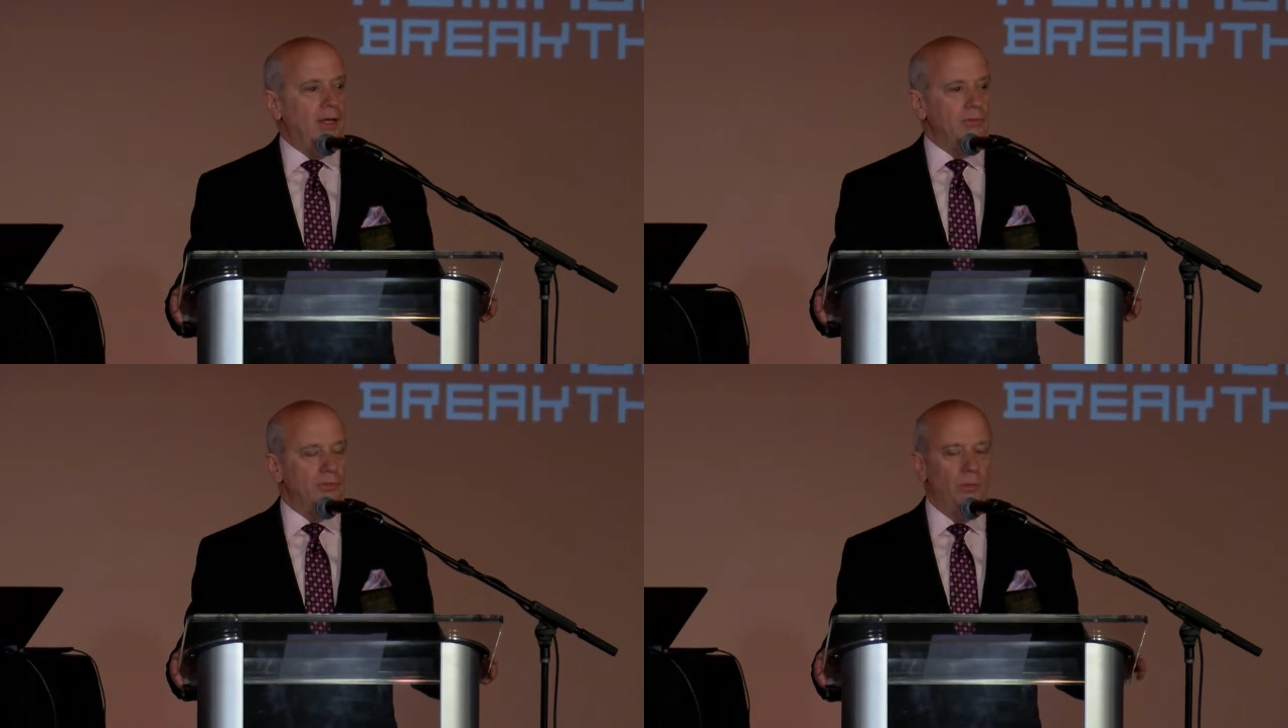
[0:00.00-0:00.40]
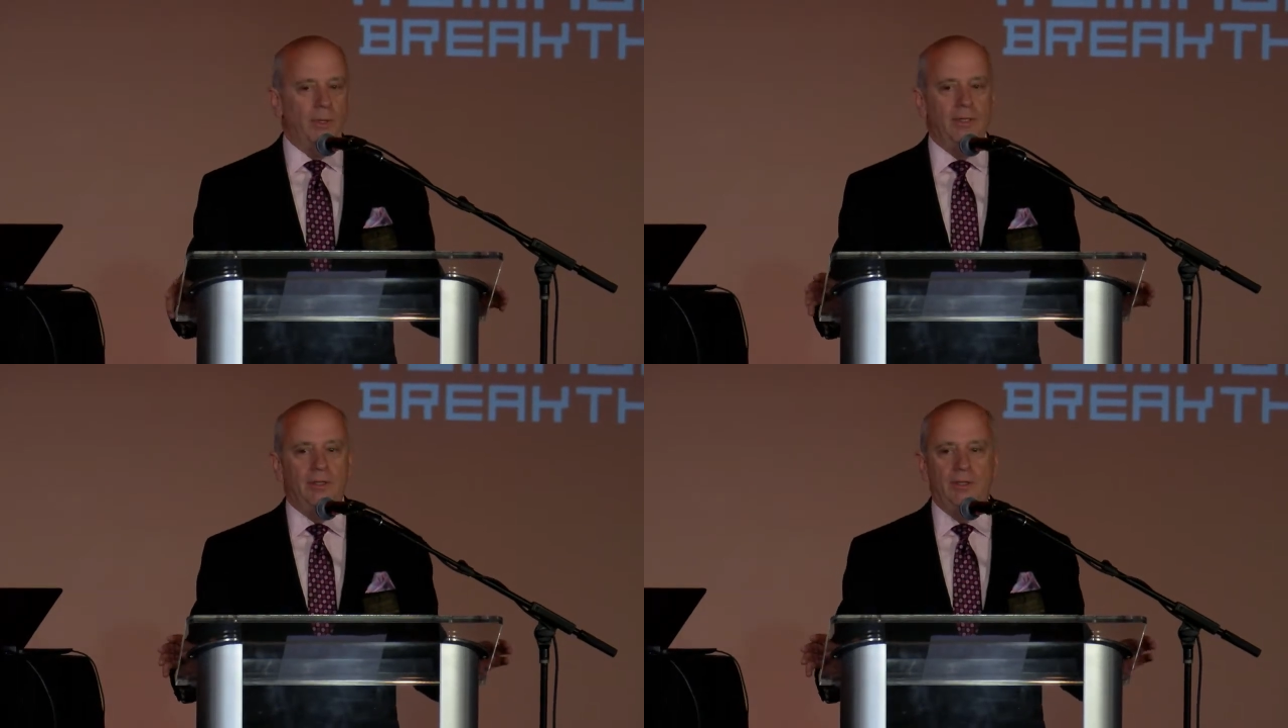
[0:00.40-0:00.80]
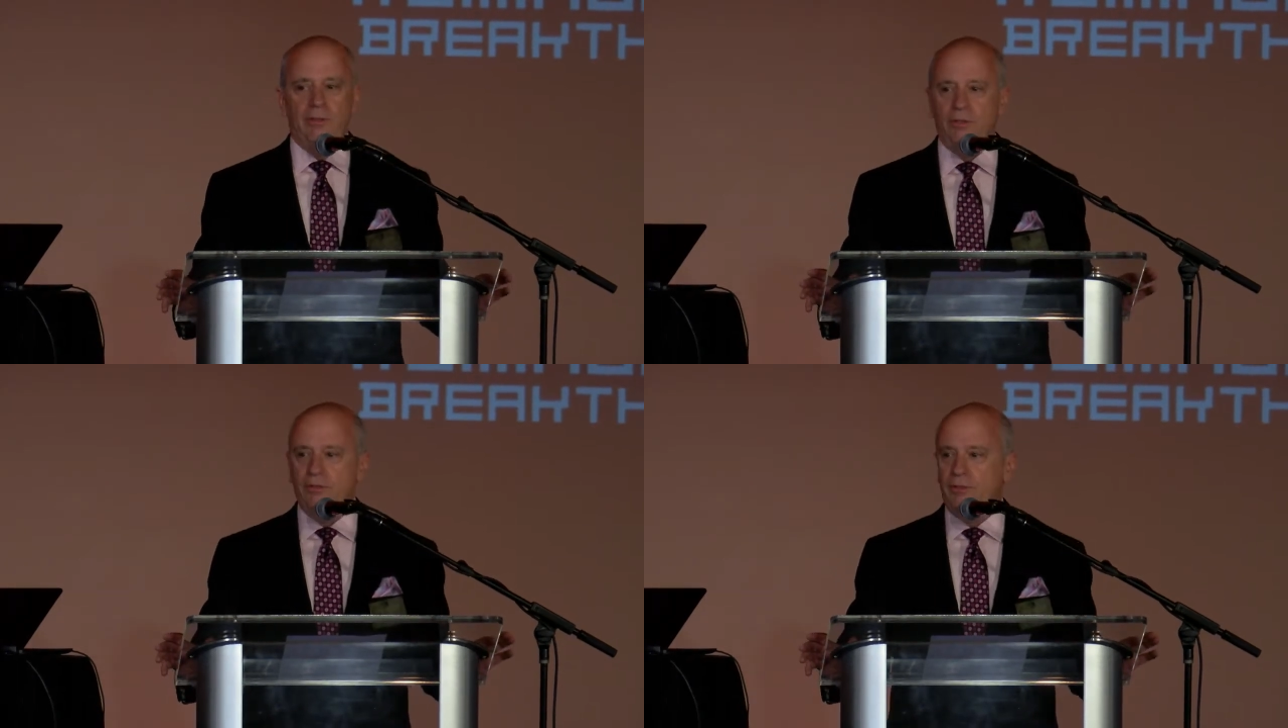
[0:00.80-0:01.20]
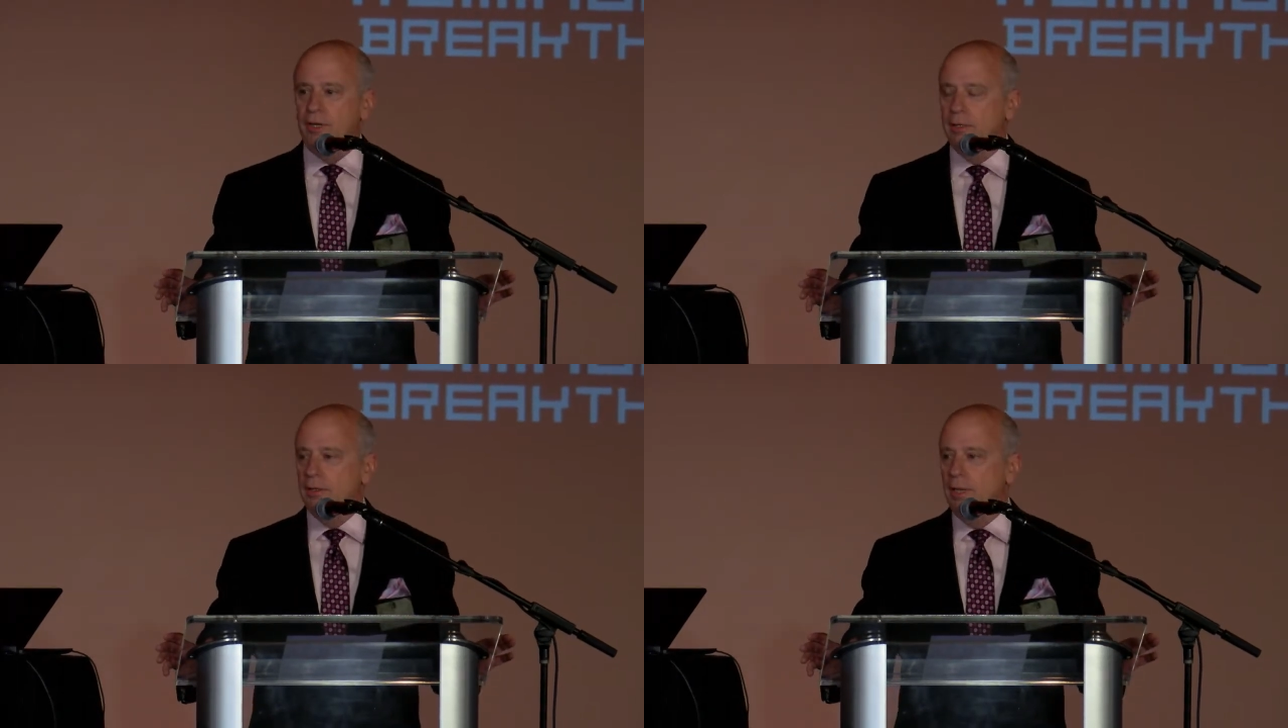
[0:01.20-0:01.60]
also wanted to
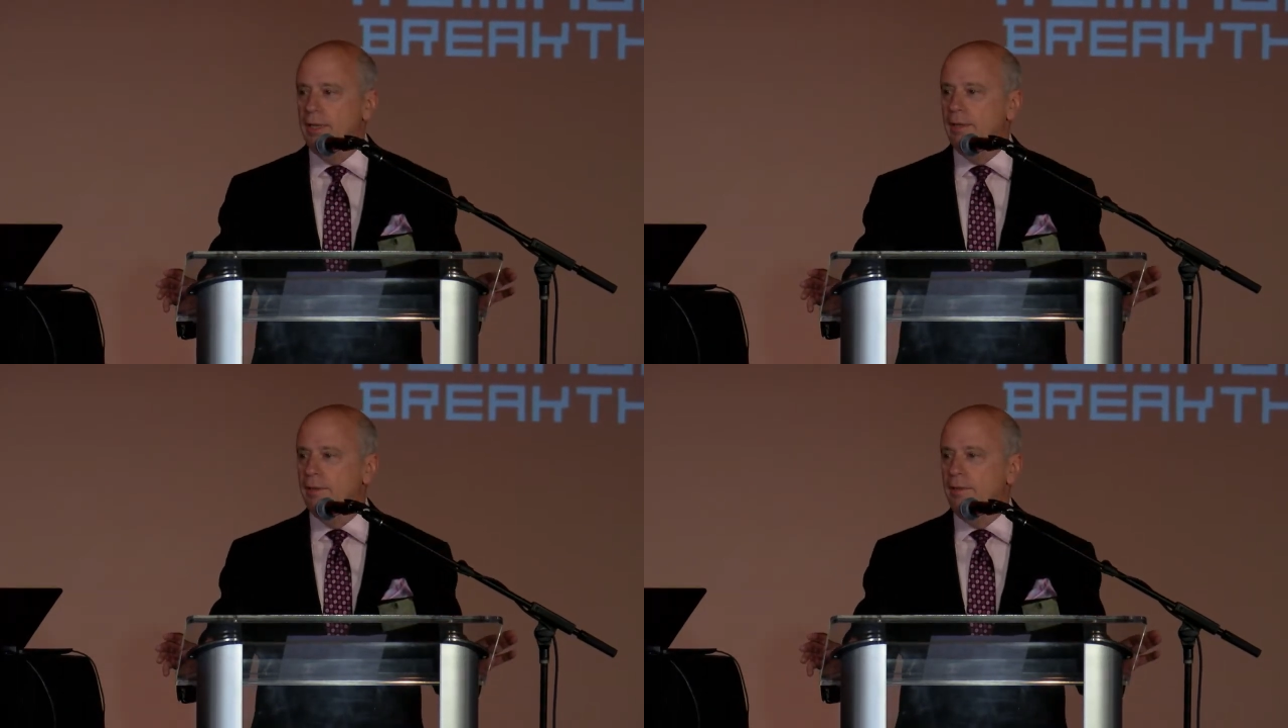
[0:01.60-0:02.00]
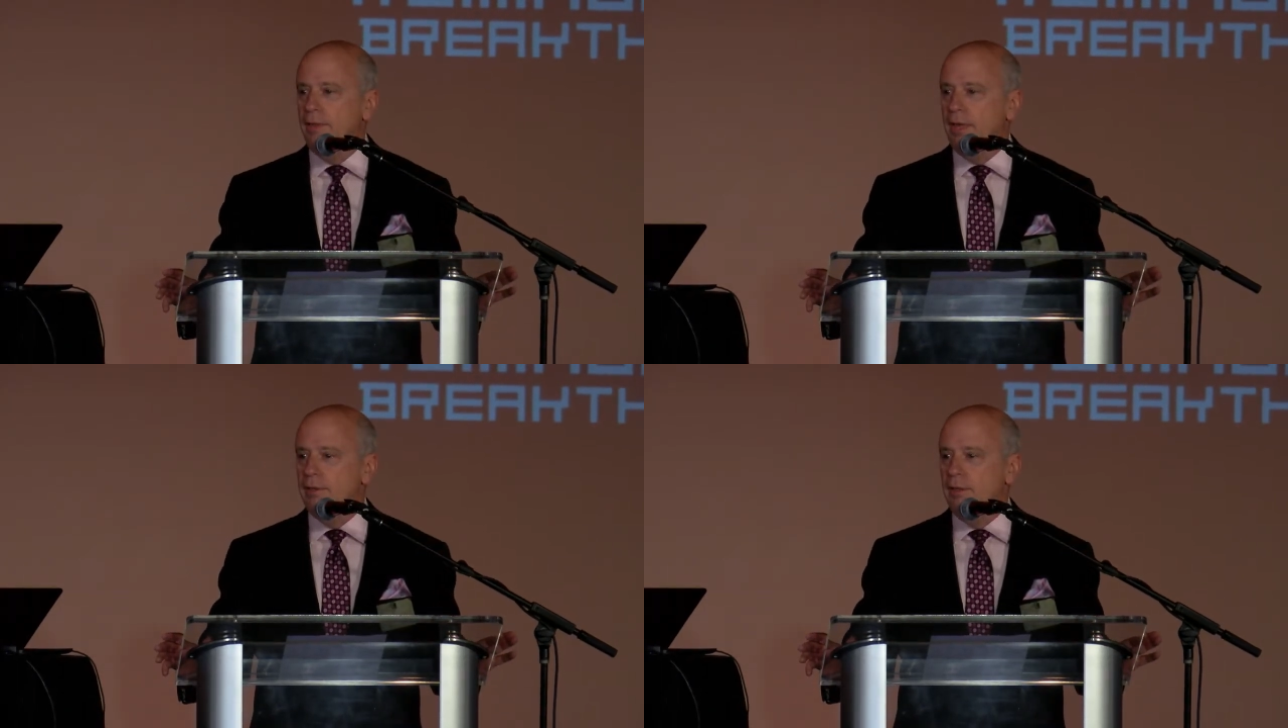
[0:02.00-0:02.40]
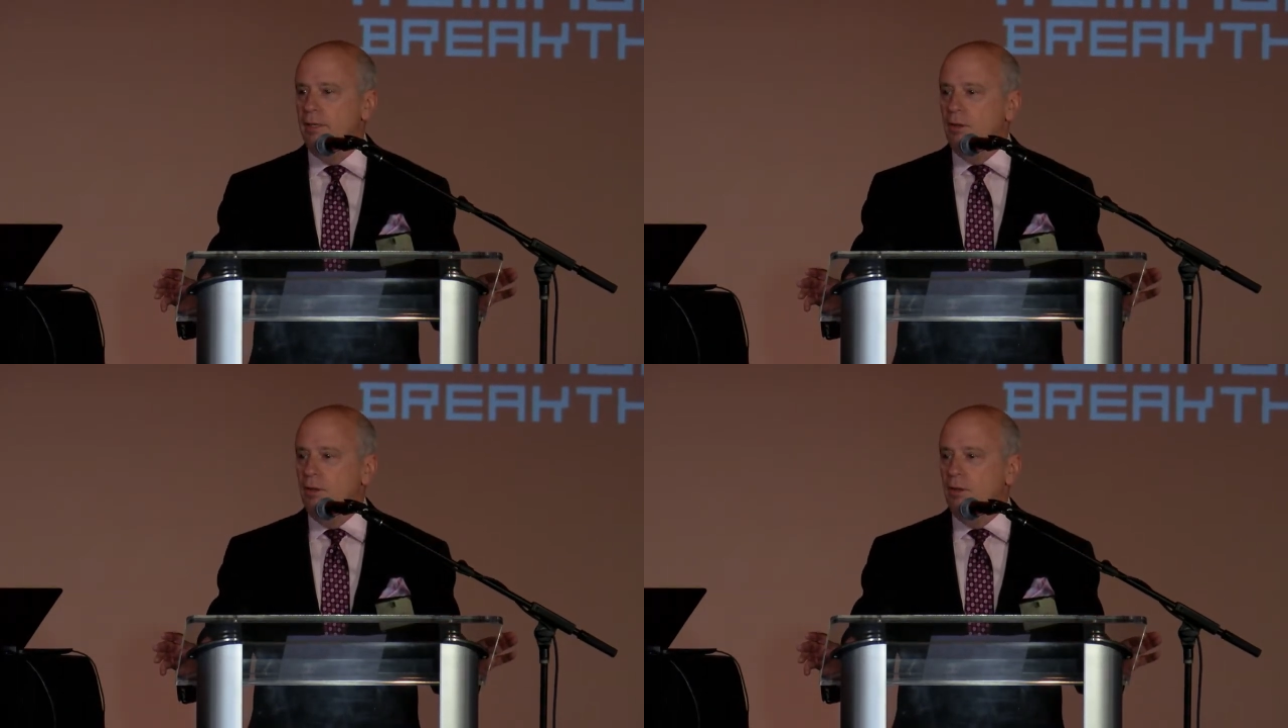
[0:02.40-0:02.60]
share that